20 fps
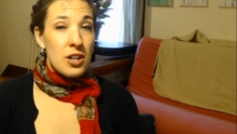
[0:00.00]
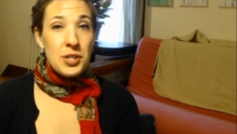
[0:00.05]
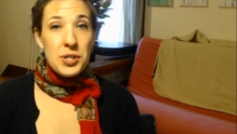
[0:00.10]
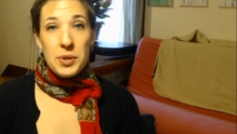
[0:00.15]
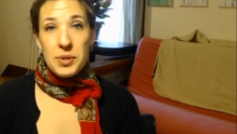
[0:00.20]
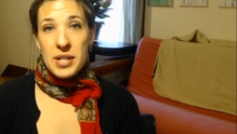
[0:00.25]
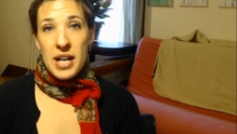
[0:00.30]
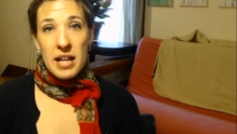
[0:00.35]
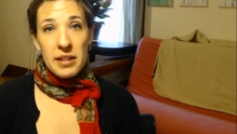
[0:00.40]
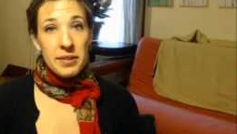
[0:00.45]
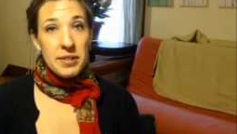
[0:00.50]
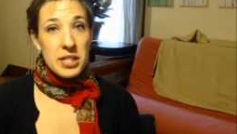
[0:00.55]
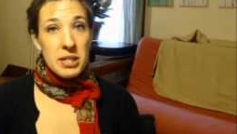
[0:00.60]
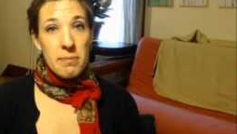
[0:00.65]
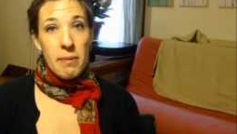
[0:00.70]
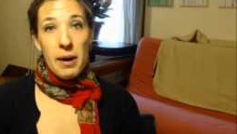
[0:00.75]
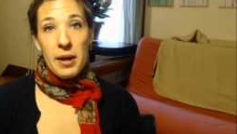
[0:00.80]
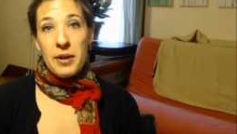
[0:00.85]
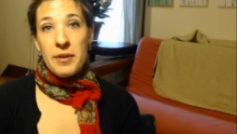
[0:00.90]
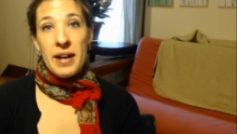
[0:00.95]
also, tell us
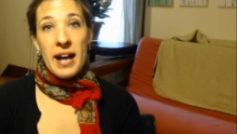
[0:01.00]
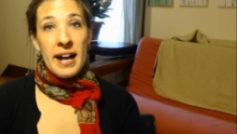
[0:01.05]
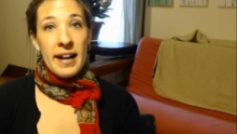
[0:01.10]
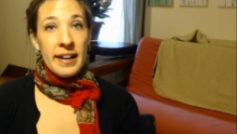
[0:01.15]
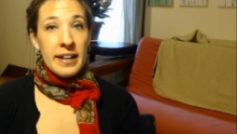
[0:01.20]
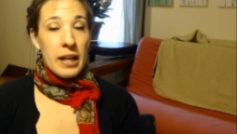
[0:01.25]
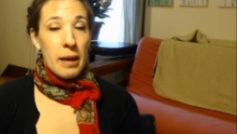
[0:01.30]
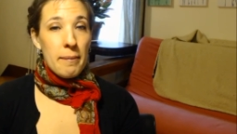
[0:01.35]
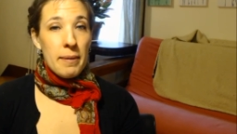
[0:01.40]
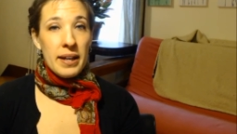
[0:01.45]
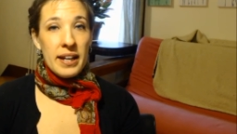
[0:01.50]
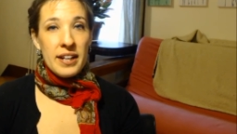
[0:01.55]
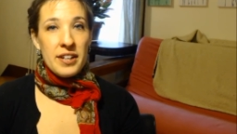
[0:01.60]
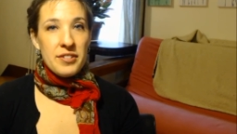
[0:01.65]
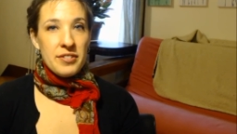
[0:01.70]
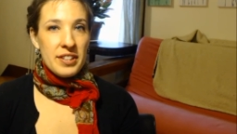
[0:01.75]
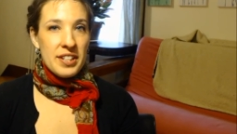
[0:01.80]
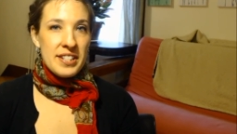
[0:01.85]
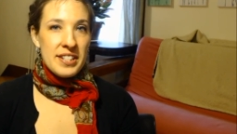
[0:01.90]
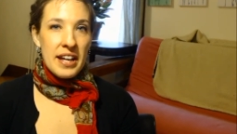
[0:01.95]
about your academic
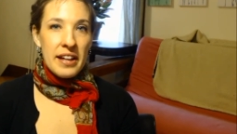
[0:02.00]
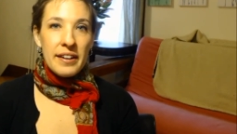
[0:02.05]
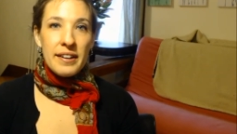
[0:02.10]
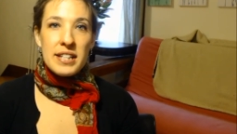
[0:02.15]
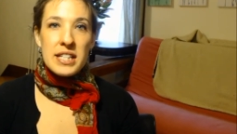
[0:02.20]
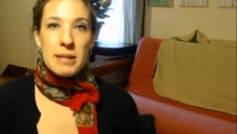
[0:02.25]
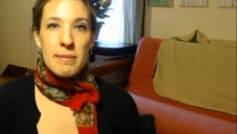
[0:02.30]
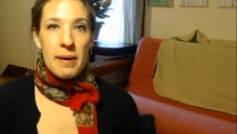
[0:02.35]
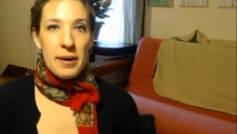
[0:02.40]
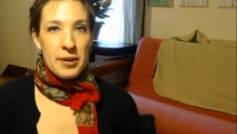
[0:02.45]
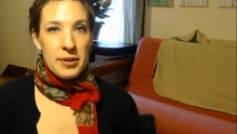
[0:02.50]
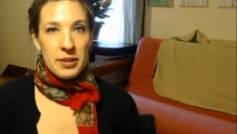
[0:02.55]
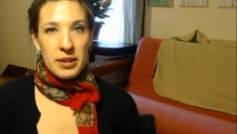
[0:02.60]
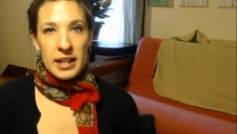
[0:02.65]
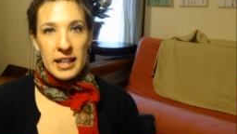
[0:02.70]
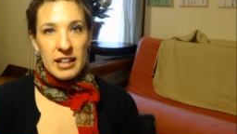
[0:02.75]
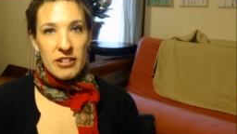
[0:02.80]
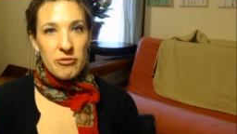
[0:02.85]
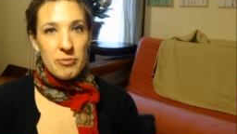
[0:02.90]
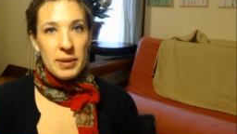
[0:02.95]
interests. Tell us about your
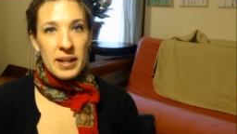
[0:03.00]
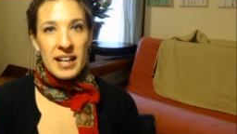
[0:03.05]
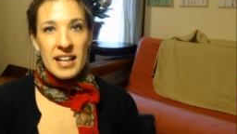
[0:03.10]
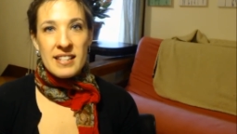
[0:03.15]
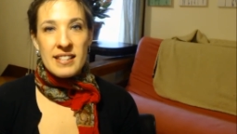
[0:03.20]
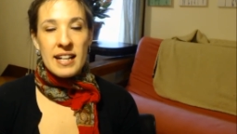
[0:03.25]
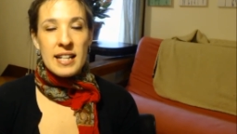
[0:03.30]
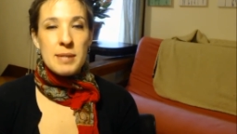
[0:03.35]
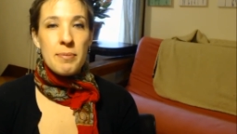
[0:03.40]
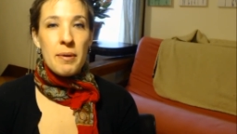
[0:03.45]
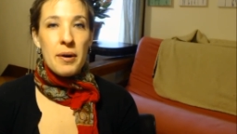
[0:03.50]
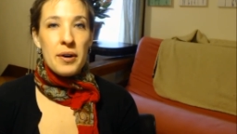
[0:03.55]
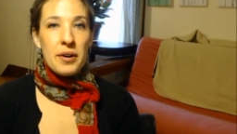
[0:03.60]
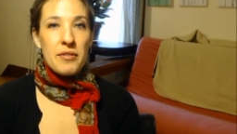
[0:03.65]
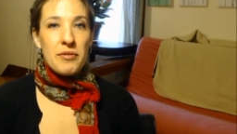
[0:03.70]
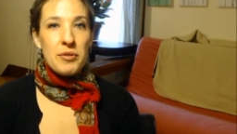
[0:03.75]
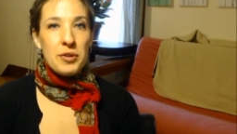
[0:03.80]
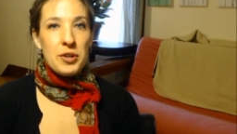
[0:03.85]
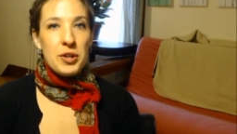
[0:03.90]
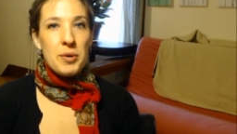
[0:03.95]
life because that's
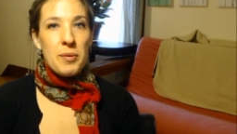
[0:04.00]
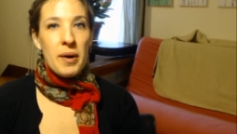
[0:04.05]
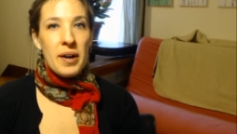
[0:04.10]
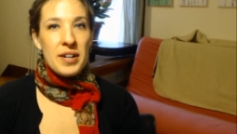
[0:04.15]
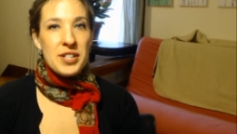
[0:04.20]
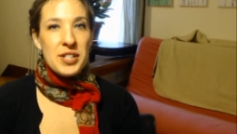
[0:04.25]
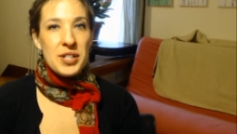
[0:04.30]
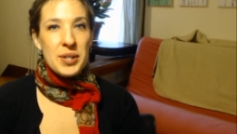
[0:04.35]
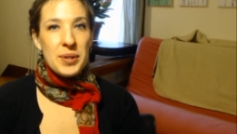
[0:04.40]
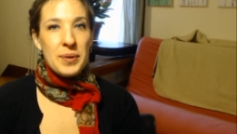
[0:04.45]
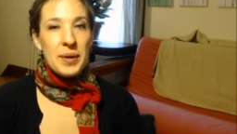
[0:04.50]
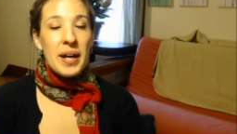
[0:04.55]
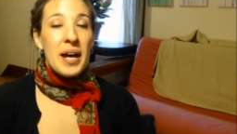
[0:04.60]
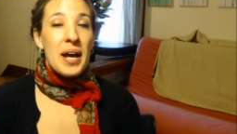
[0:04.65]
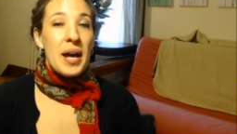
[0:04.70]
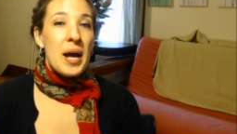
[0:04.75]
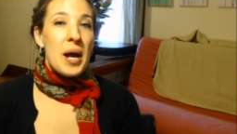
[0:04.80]
part of who you are too.